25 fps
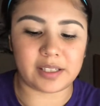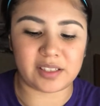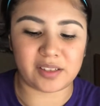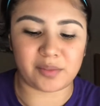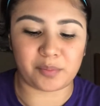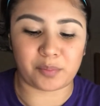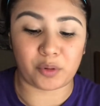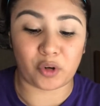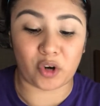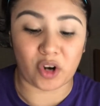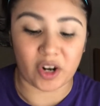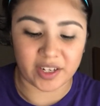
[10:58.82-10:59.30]

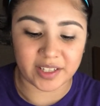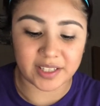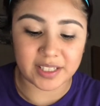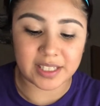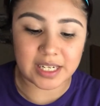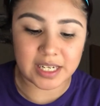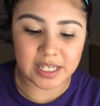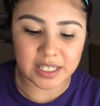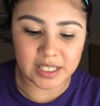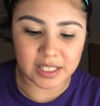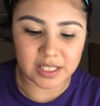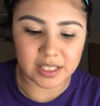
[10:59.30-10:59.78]

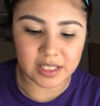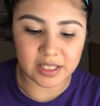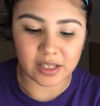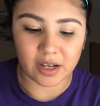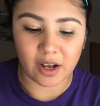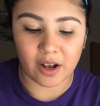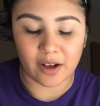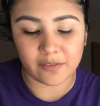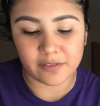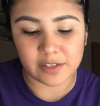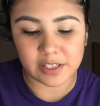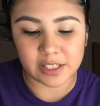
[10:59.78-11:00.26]
so the
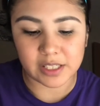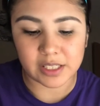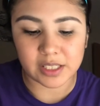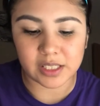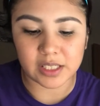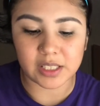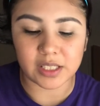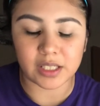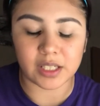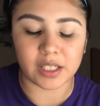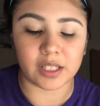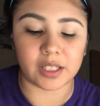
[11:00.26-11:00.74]
point
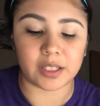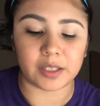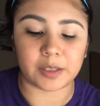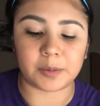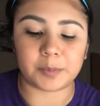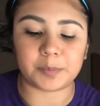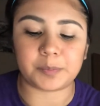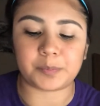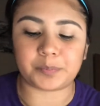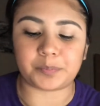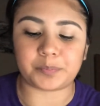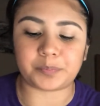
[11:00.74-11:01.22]
is to,
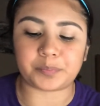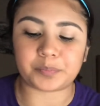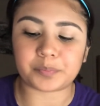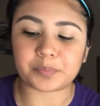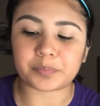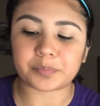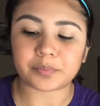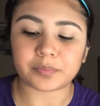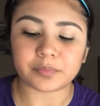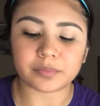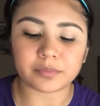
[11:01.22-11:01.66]
you know,